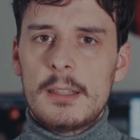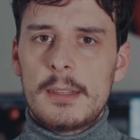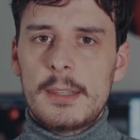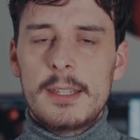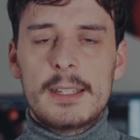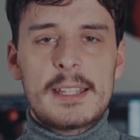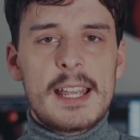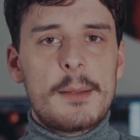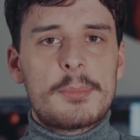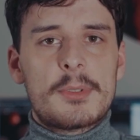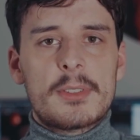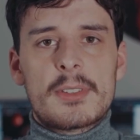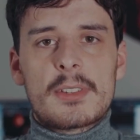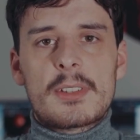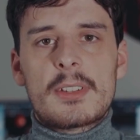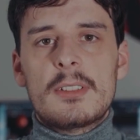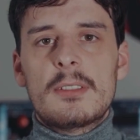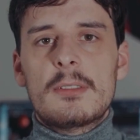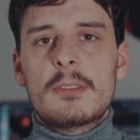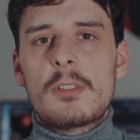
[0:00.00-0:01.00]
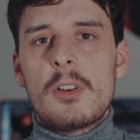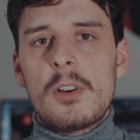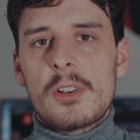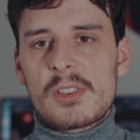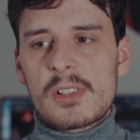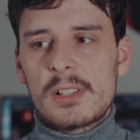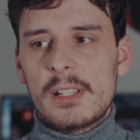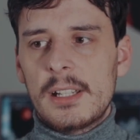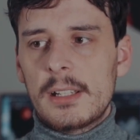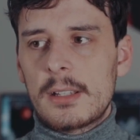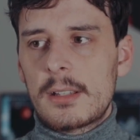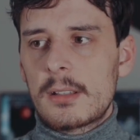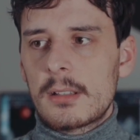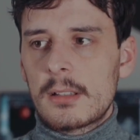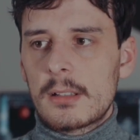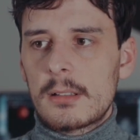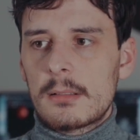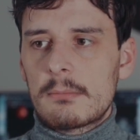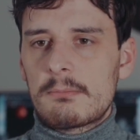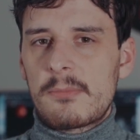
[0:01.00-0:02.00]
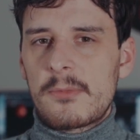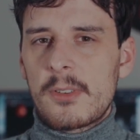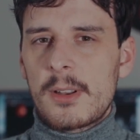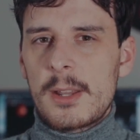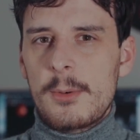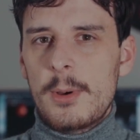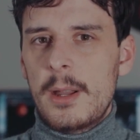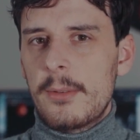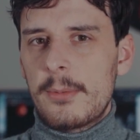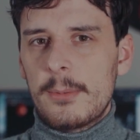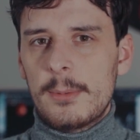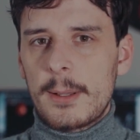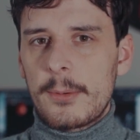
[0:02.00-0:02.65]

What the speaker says: The adapters can cost anywhere from